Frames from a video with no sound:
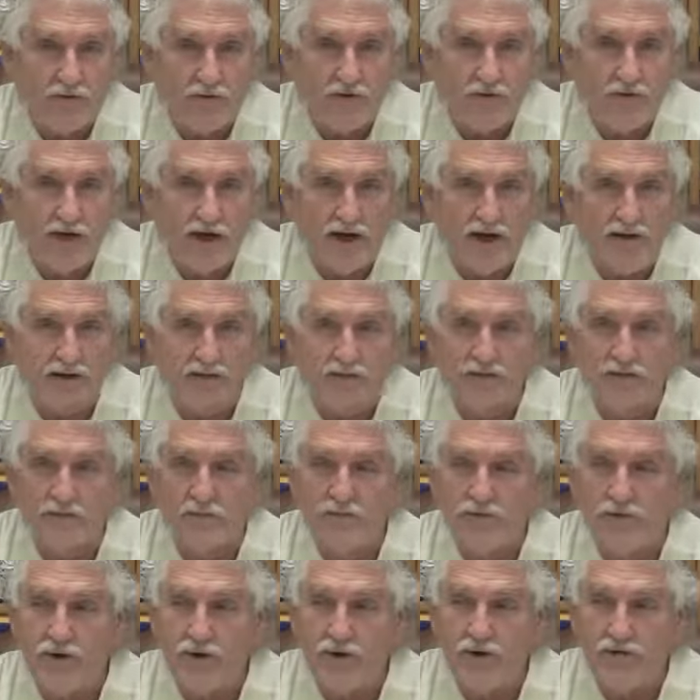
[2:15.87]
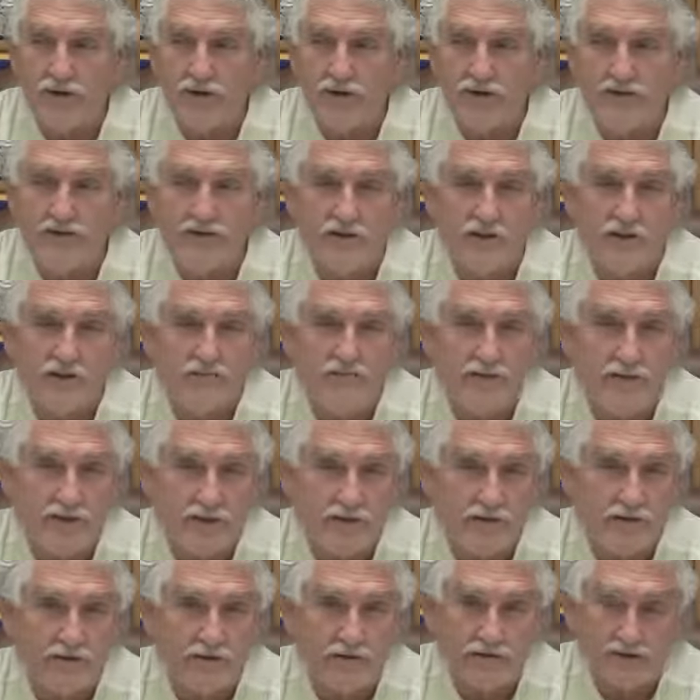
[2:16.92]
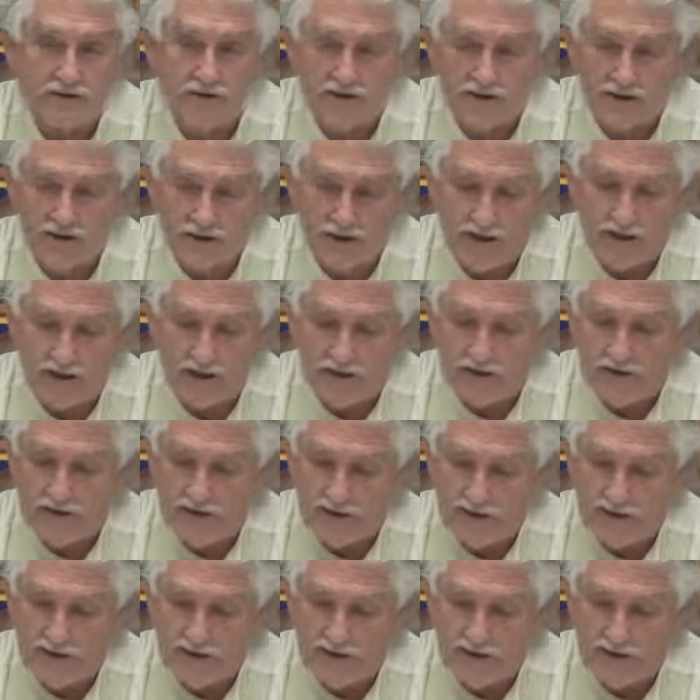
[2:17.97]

location of proteins and minerals and the like.